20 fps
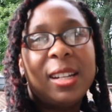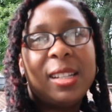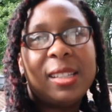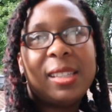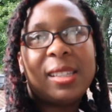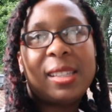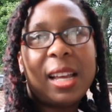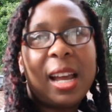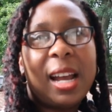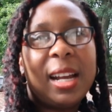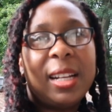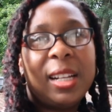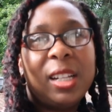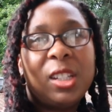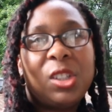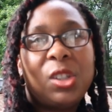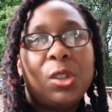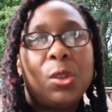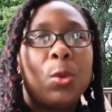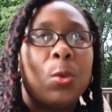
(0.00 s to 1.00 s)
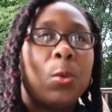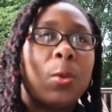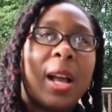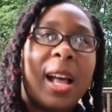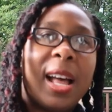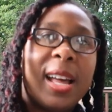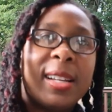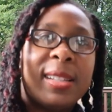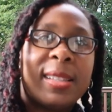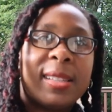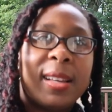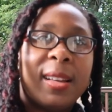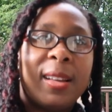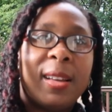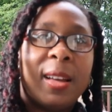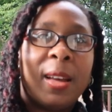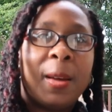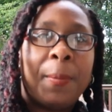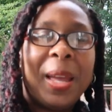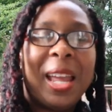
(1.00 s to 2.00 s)
decided to rise
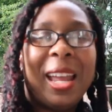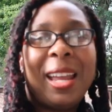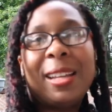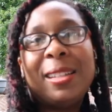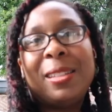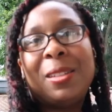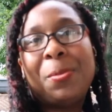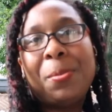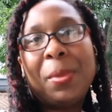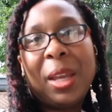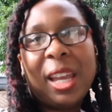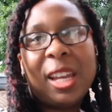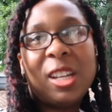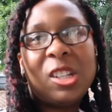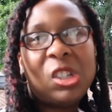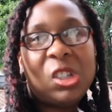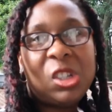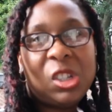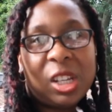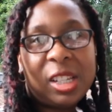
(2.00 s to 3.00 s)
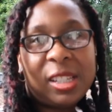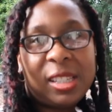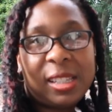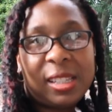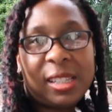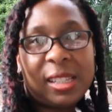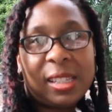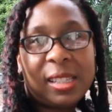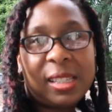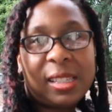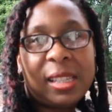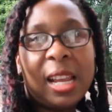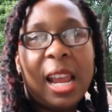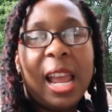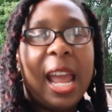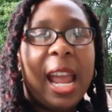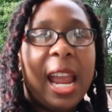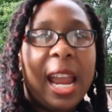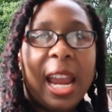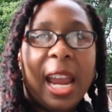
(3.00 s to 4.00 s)
up and demand justice
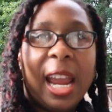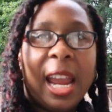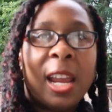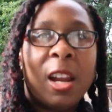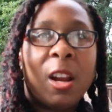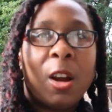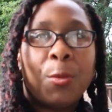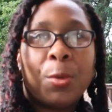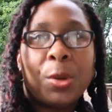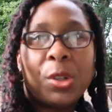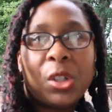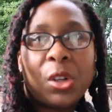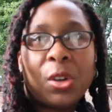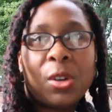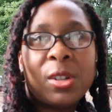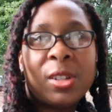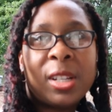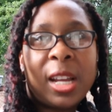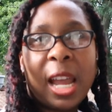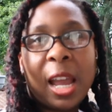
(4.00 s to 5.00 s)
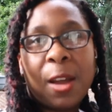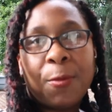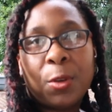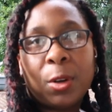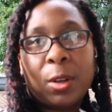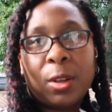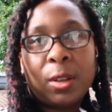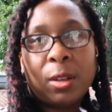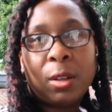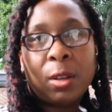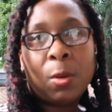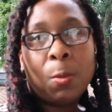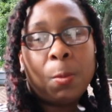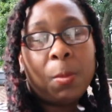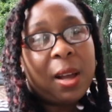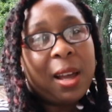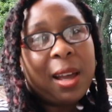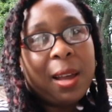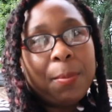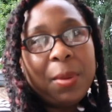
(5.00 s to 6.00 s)
and a return to Africa
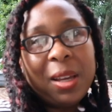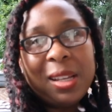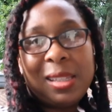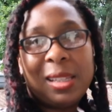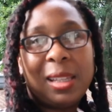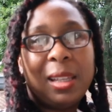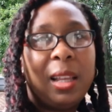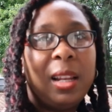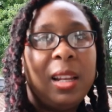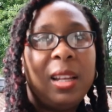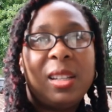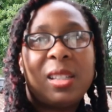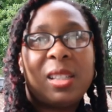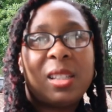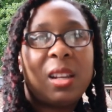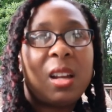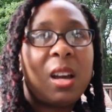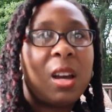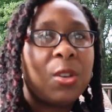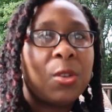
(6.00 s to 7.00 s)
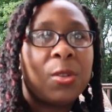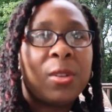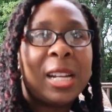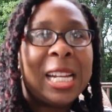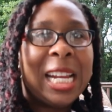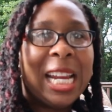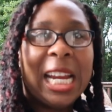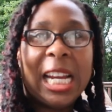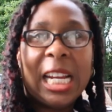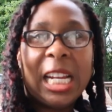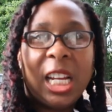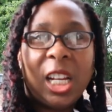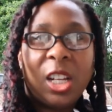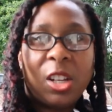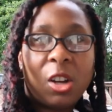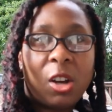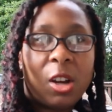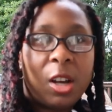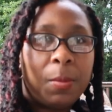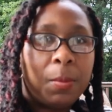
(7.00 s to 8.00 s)
by basically slaughtering any
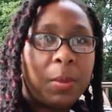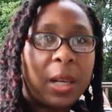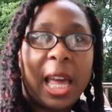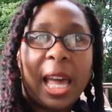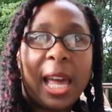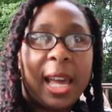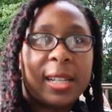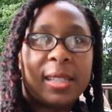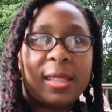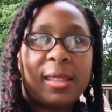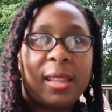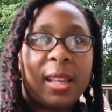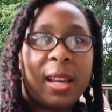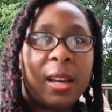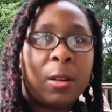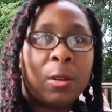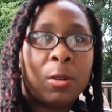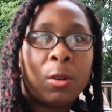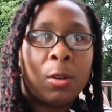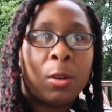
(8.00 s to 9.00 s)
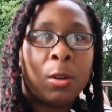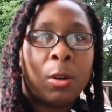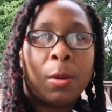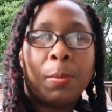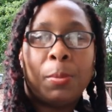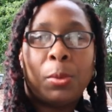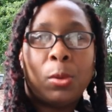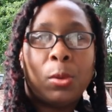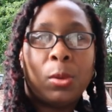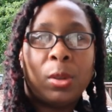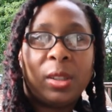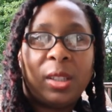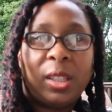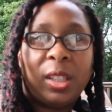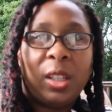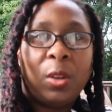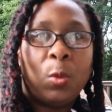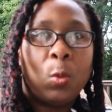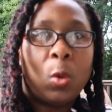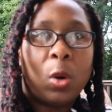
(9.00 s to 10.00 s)
non blacks that are aboard
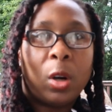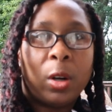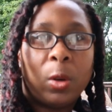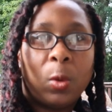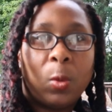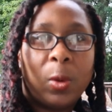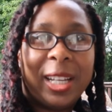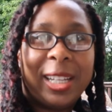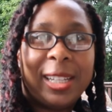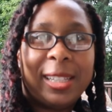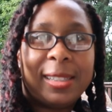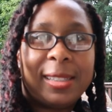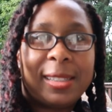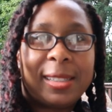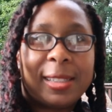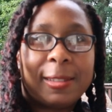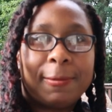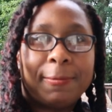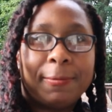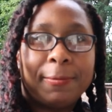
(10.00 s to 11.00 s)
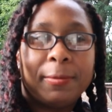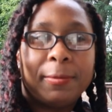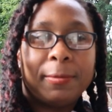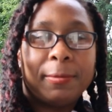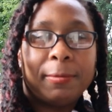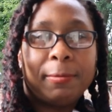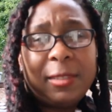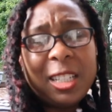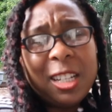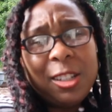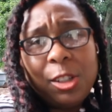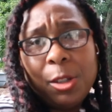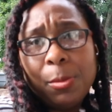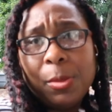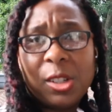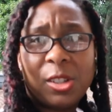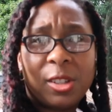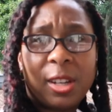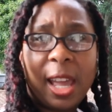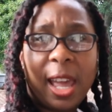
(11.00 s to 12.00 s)
the waterways? Not too
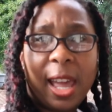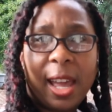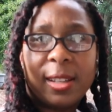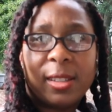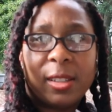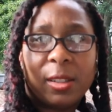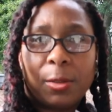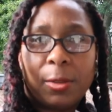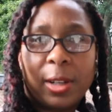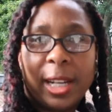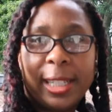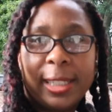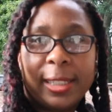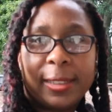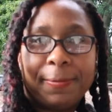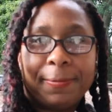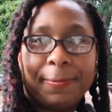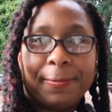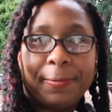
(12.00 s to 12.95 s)
much to ask, right?